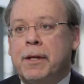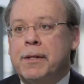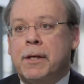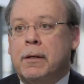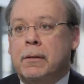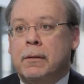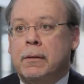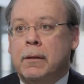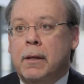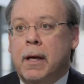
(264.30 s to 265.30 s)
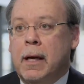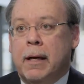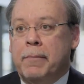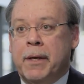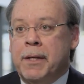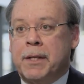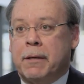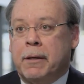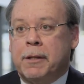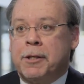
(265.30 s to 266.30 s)
the concern. Um,
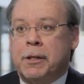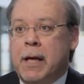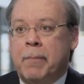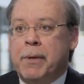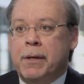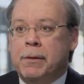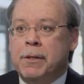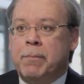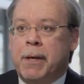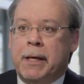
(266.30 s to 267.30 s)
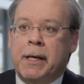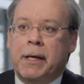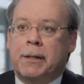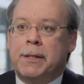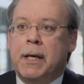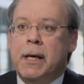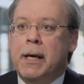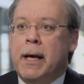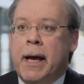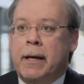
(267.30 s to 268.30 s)
e-cigarettes should not be used by kids.
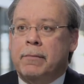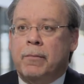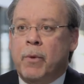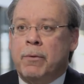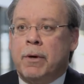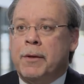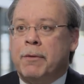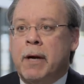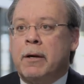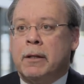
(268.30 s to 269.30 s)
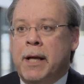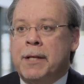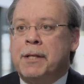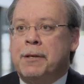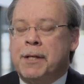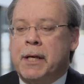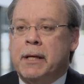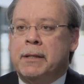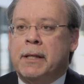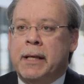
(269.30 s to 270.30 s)
And we were on the record last year
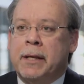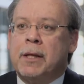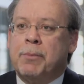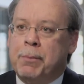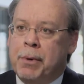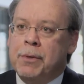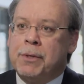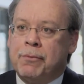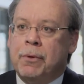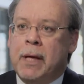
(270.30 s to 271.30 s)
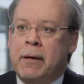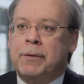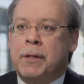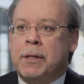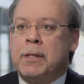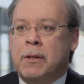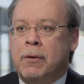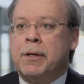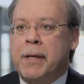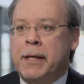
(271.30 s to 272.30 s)
saying to get the proposed rule out took us
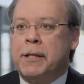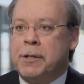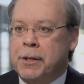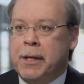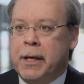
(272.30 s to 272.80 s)
longer than it should